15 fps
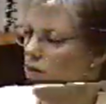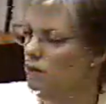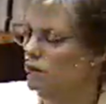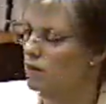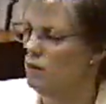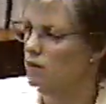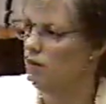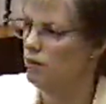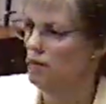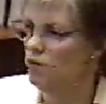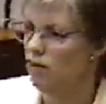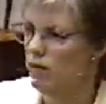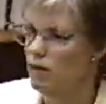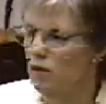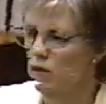And so what
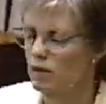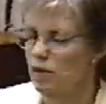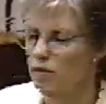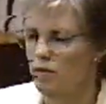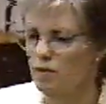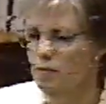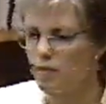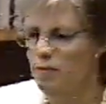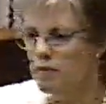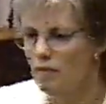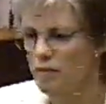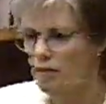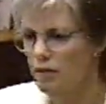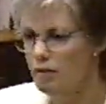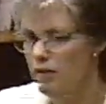you're
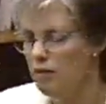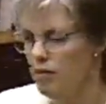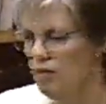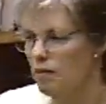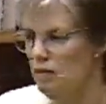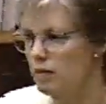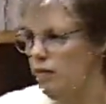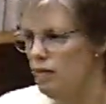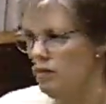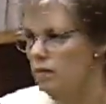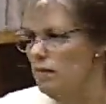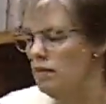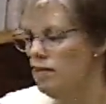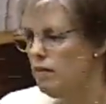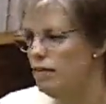saying in this
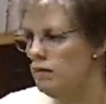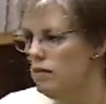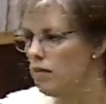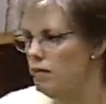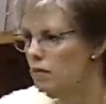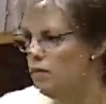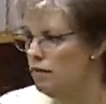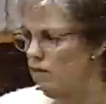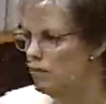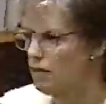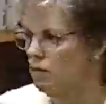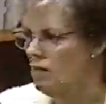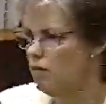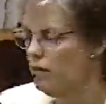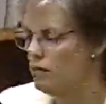particular report
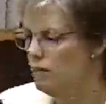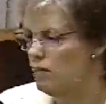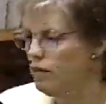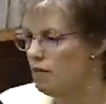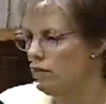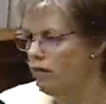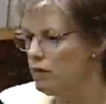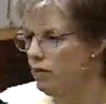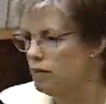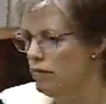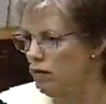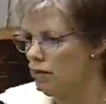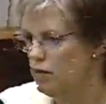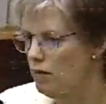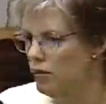
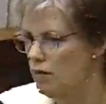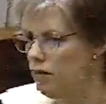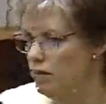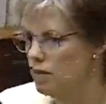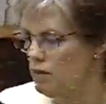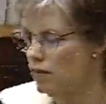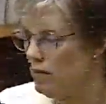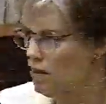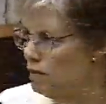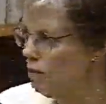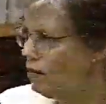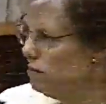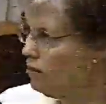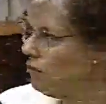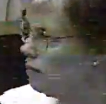is the
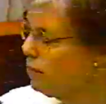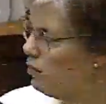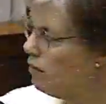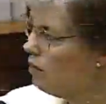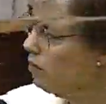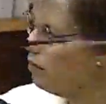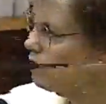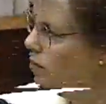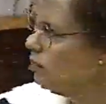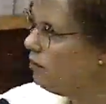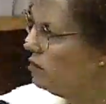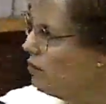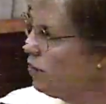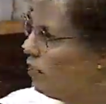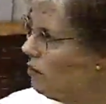frequency of that
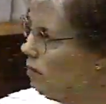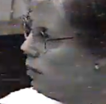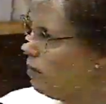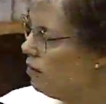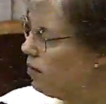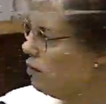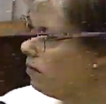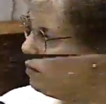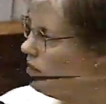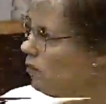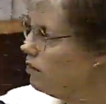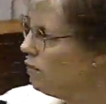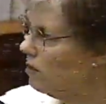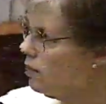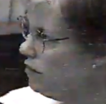match
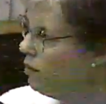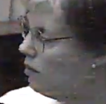between item